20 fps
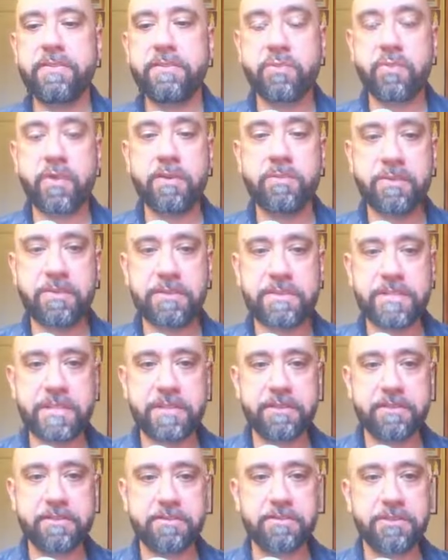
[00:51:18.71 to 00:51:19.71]
one
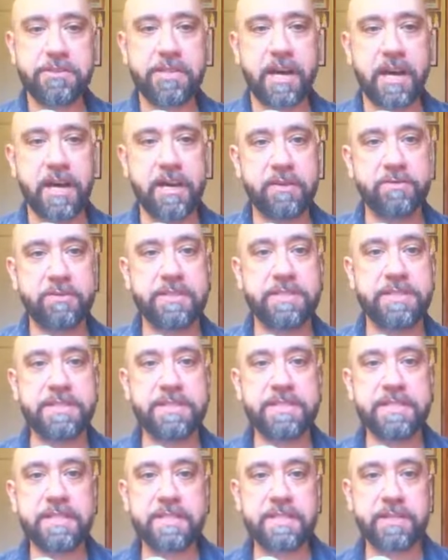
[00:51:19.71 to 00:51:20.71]
particular shot, which
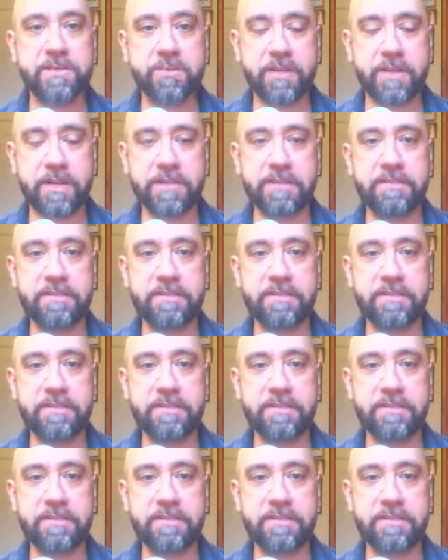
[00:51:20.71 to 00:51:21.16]
is this one,